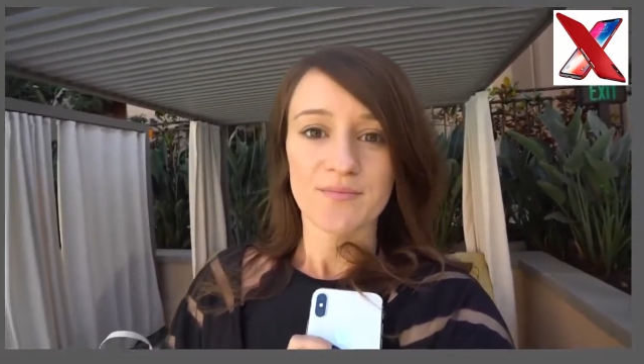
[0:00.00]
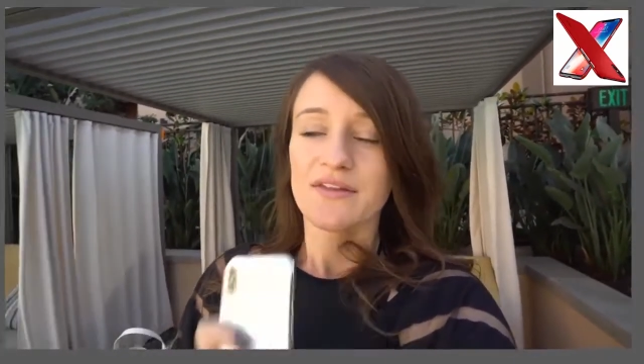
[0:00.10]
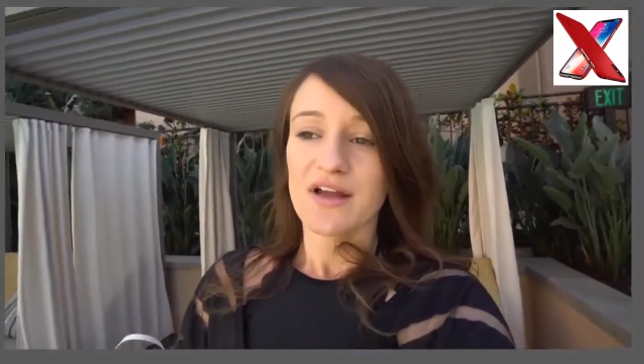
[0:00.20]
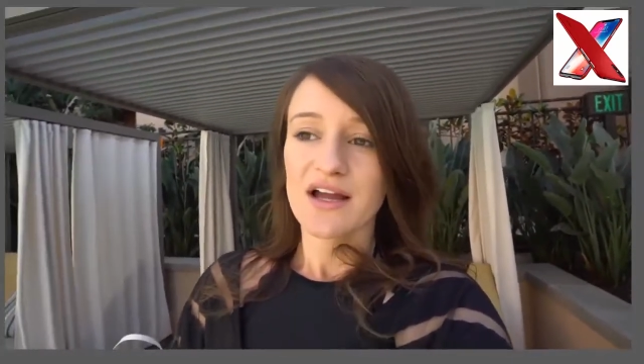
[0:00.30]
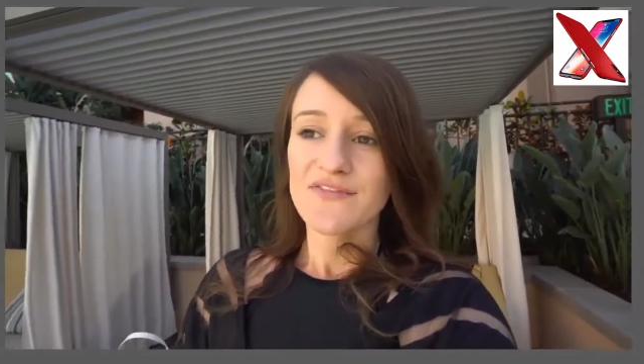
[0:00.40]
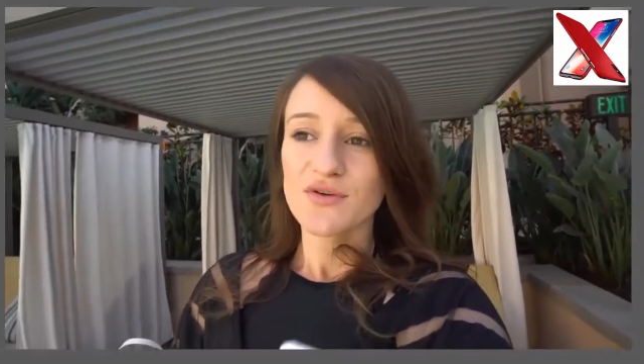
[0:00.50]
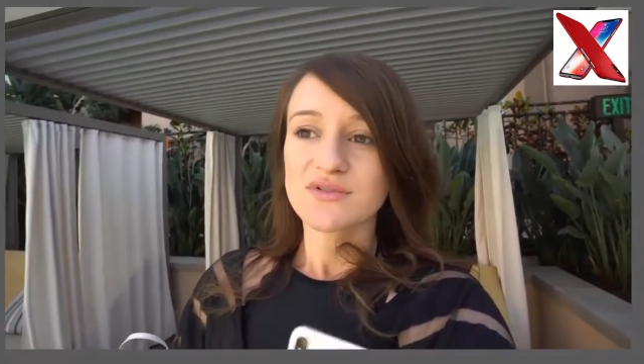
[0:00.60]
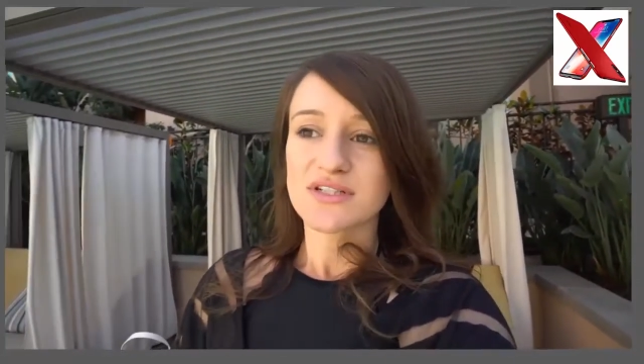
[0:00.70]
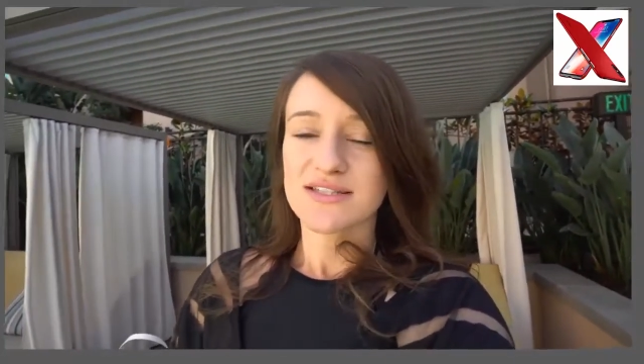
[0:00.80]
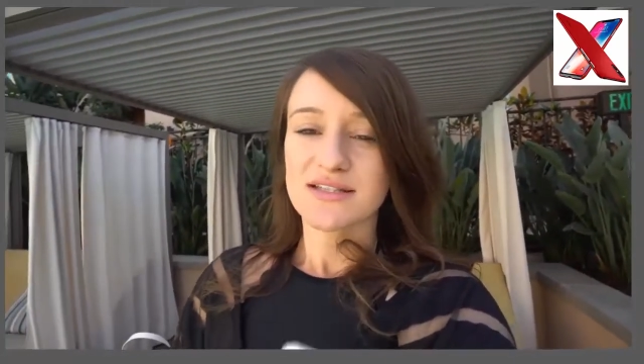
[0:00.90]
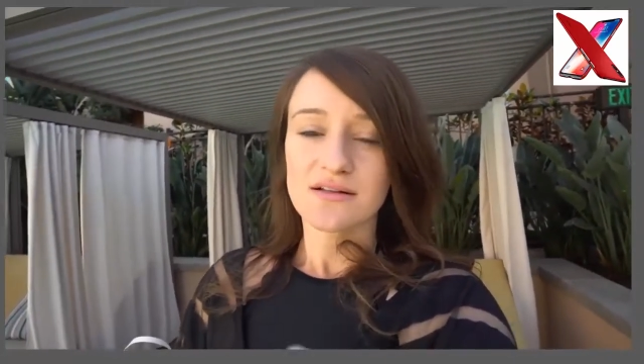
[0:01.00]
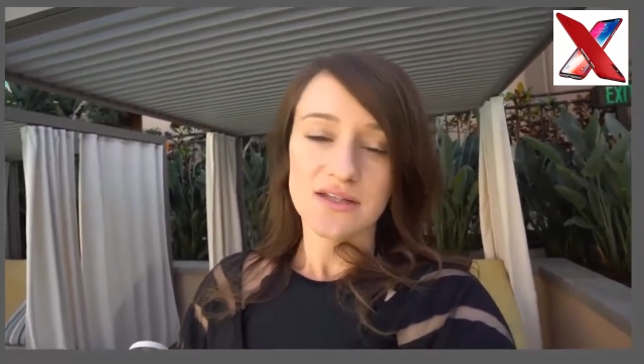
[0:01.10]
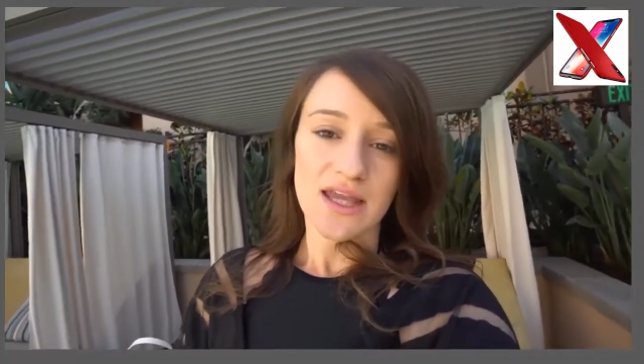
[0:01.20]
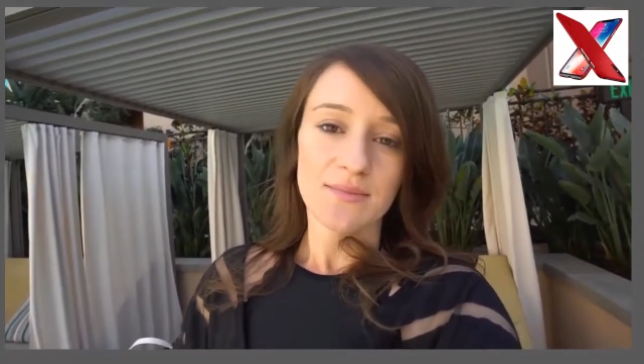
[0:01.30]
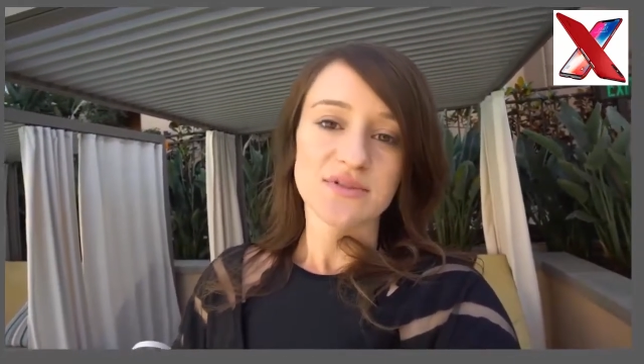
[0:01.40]
Now the iPhone doesn't
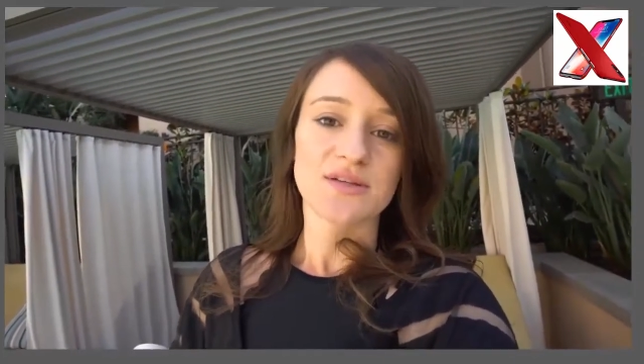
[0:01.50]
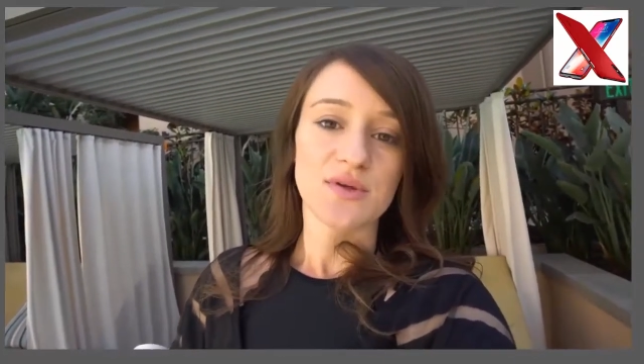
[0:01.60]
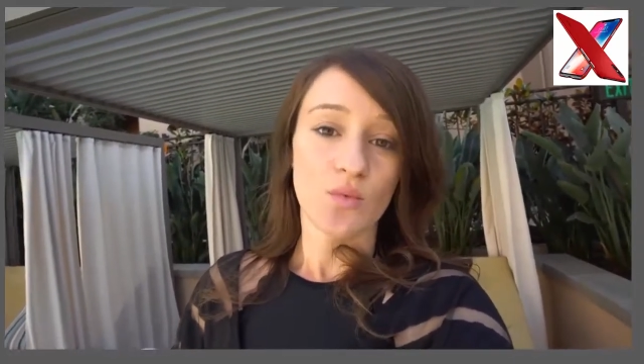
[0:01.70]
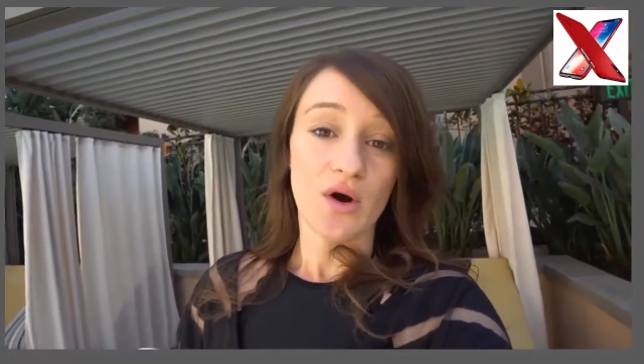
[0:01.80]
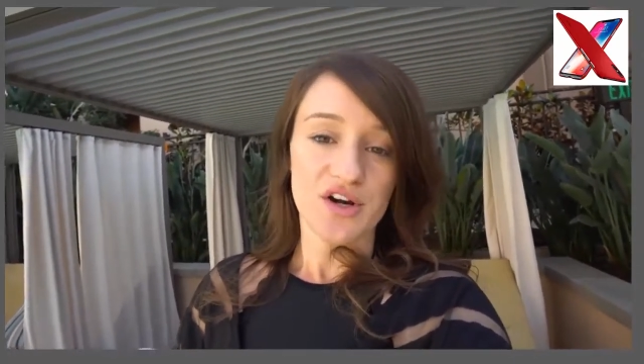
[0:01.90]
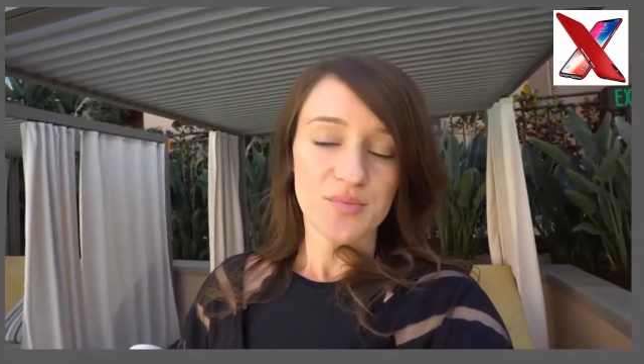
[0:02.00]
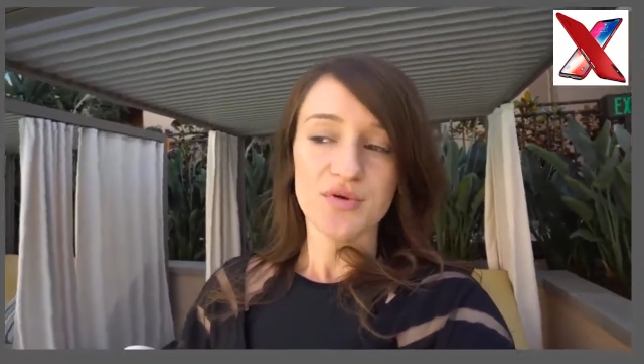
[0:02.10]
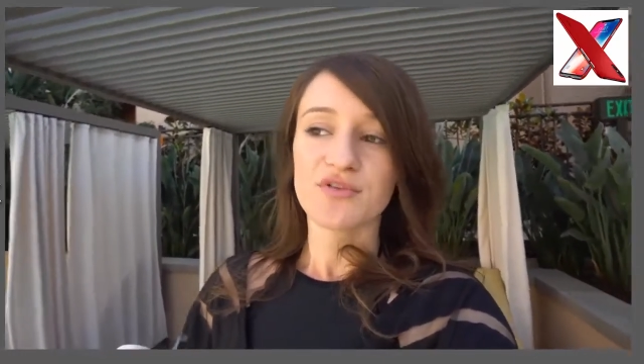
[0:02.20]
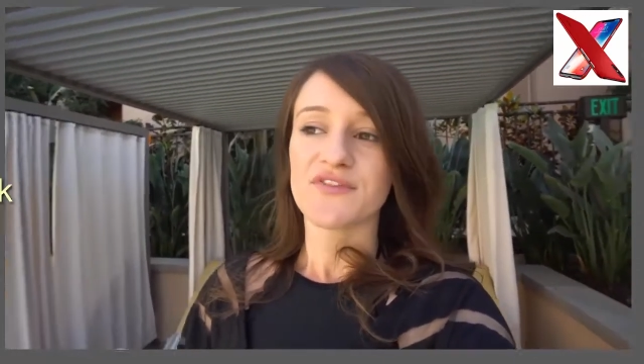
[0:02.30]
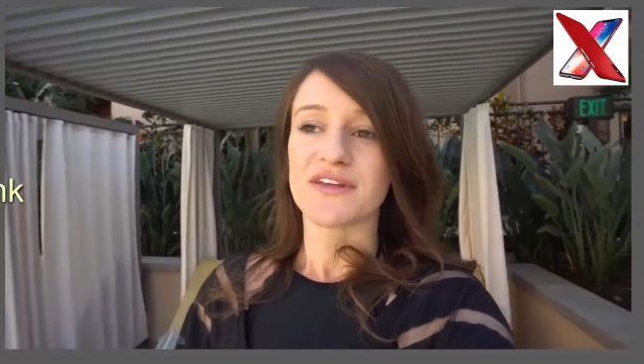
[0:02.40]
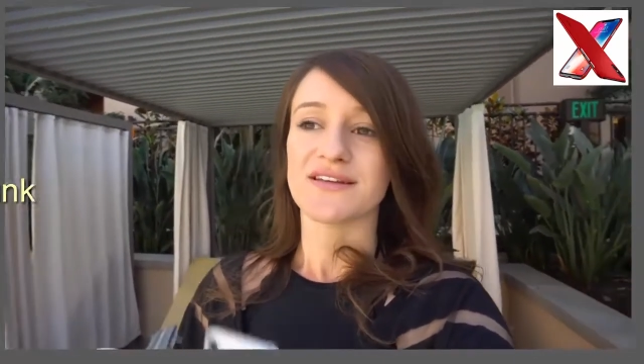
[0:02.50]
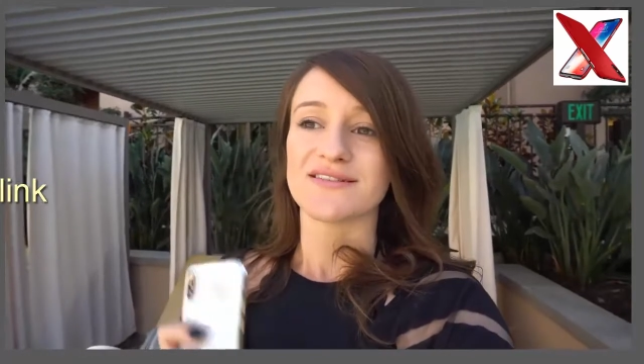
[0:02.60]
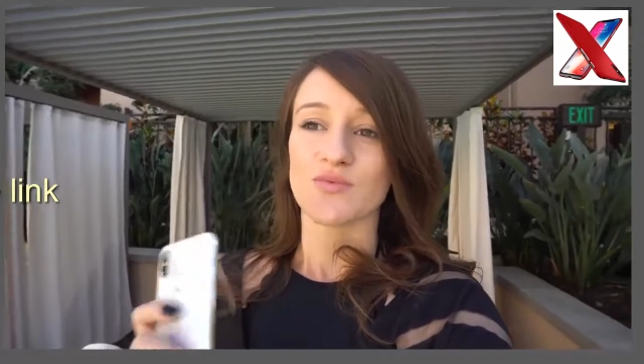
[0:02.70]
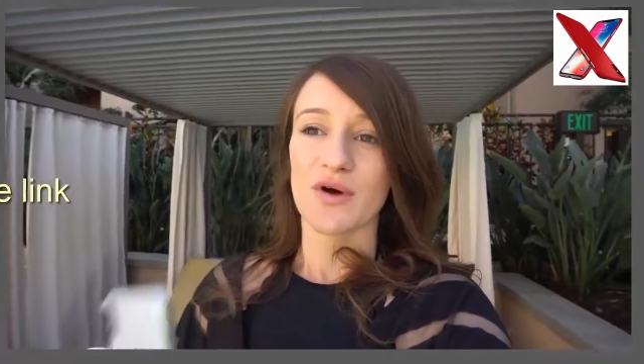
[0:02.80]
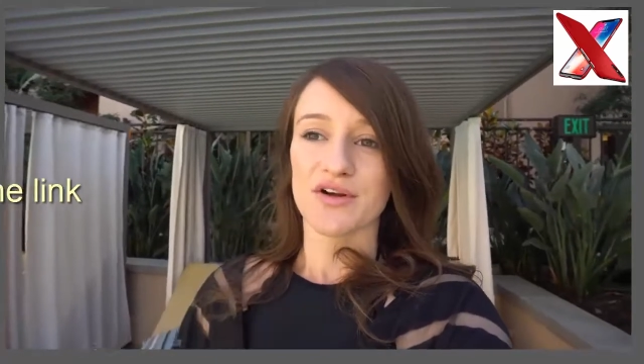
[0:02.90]
claim to be waterproof, it
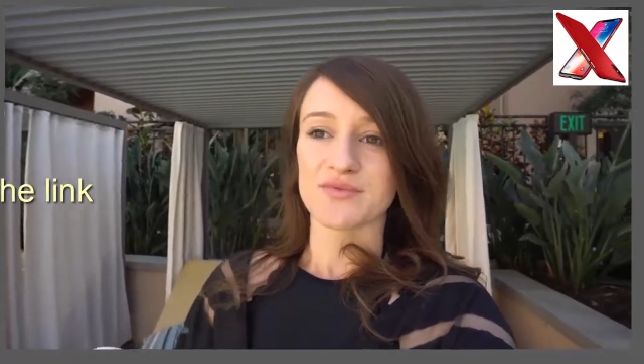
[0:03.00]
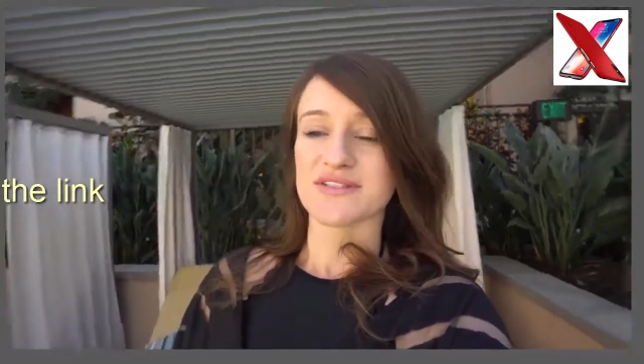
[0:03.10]
is water